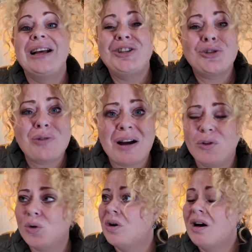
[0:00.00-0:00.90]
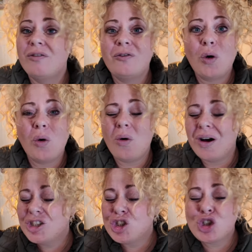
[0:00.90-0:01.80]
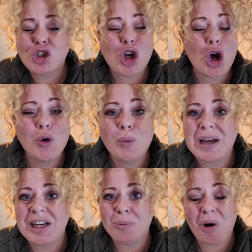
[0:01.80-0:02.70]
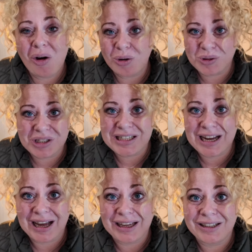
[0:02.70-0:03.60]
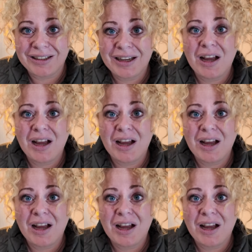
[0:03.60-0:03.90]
travel for so many miles a day.